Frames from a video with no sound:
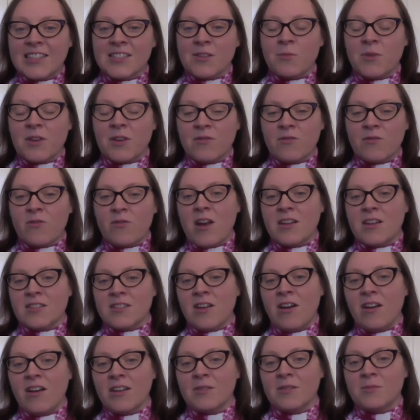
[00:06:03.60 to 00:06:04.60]
something for our
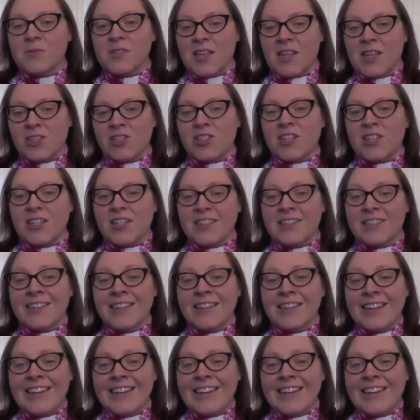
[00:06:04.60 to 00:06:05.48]
times, actually,